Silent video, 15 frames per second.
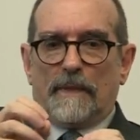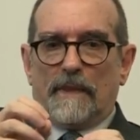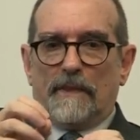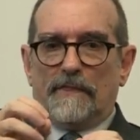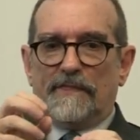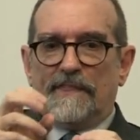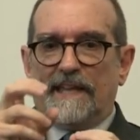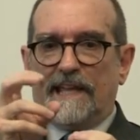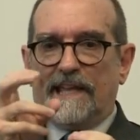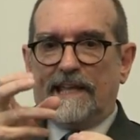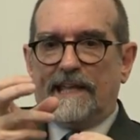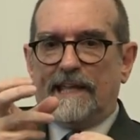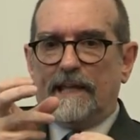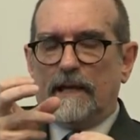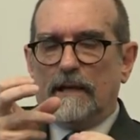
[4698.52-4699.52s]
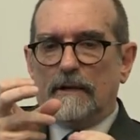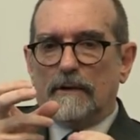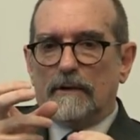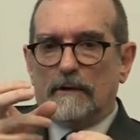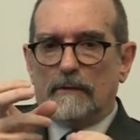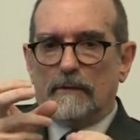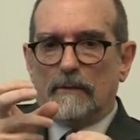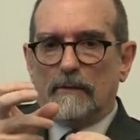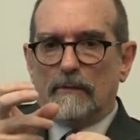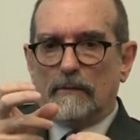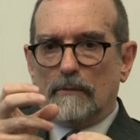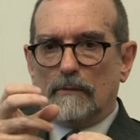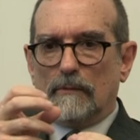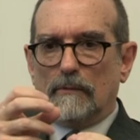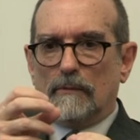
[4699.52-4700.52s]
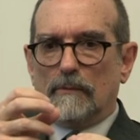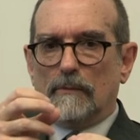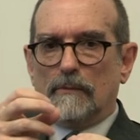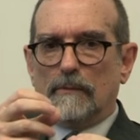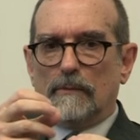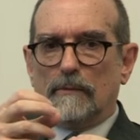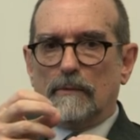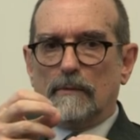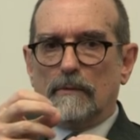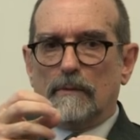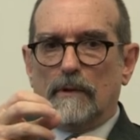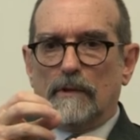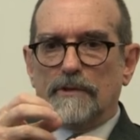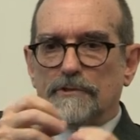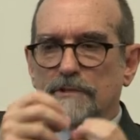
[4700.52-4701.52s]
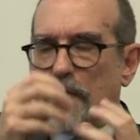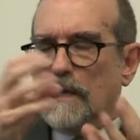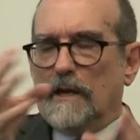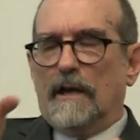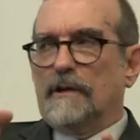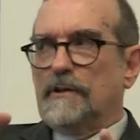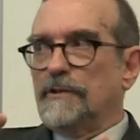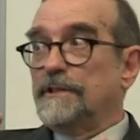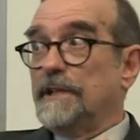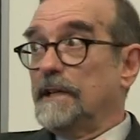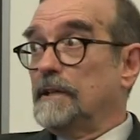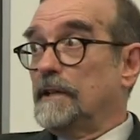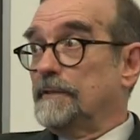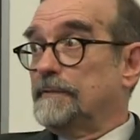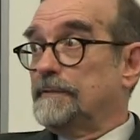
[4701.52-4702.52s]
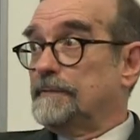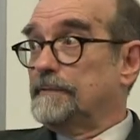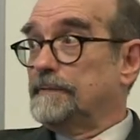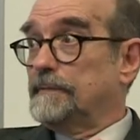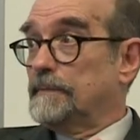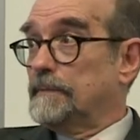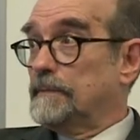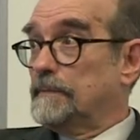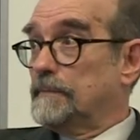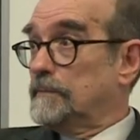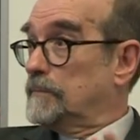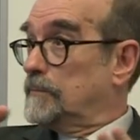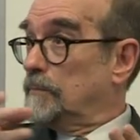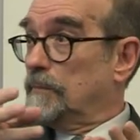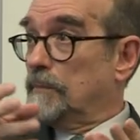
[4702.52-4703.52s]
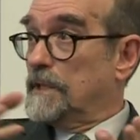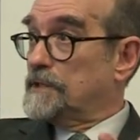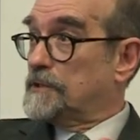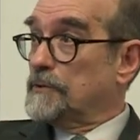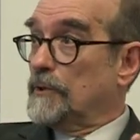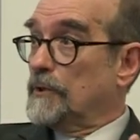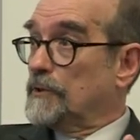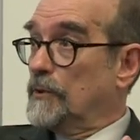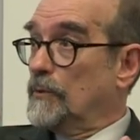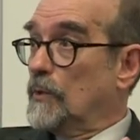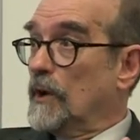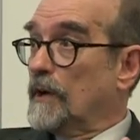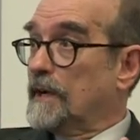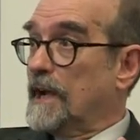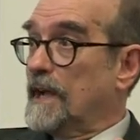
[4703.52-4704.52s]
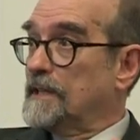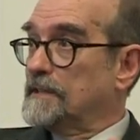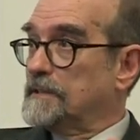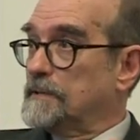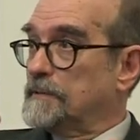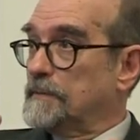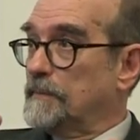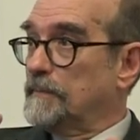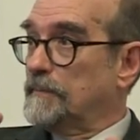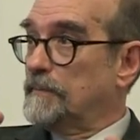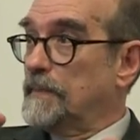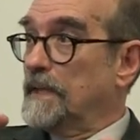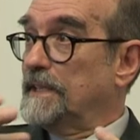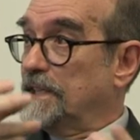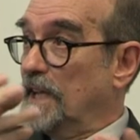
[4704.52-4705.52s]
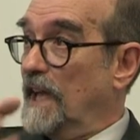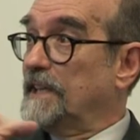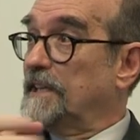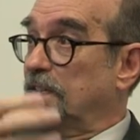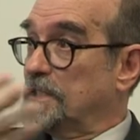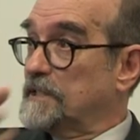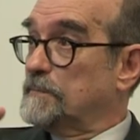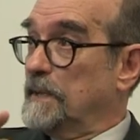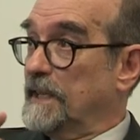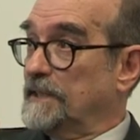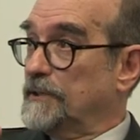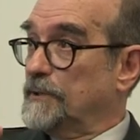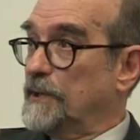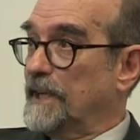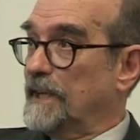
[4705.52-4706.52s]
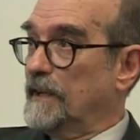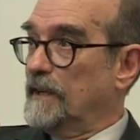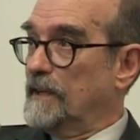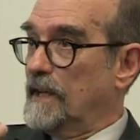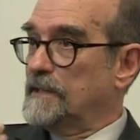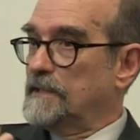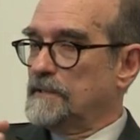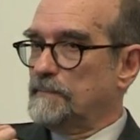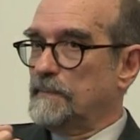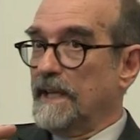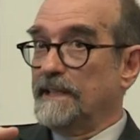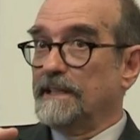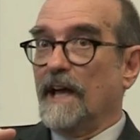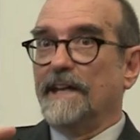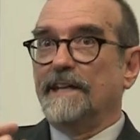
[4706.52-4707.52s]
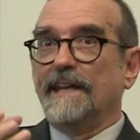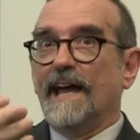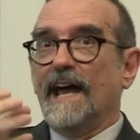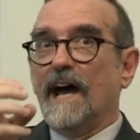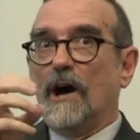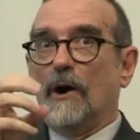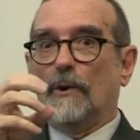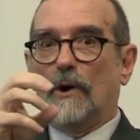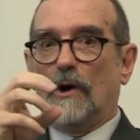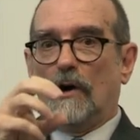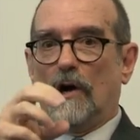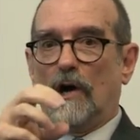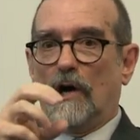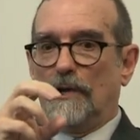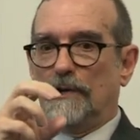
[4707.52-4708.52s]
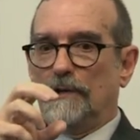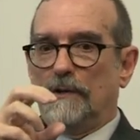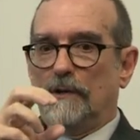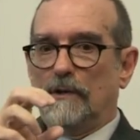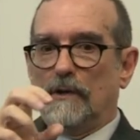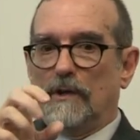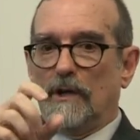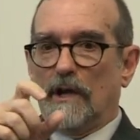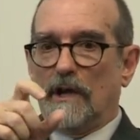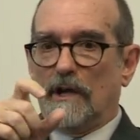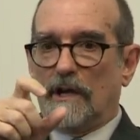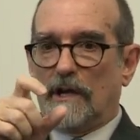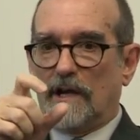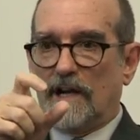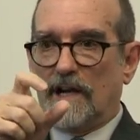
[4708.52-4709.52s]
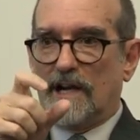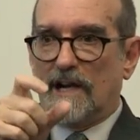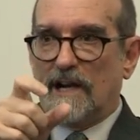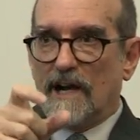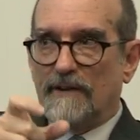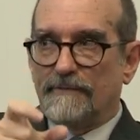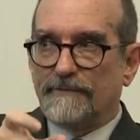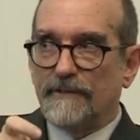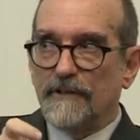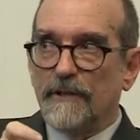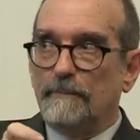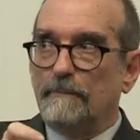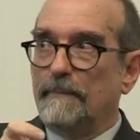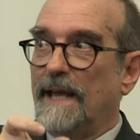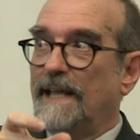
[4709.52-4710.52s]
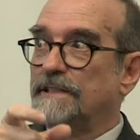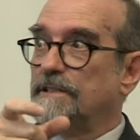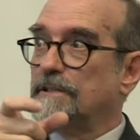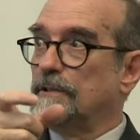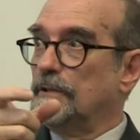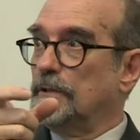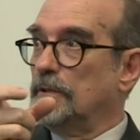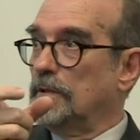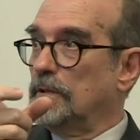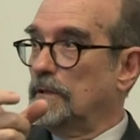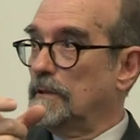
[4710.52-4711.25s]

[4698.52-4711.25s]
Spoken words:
There's a good deal of historical work has been done and is being done now on governmental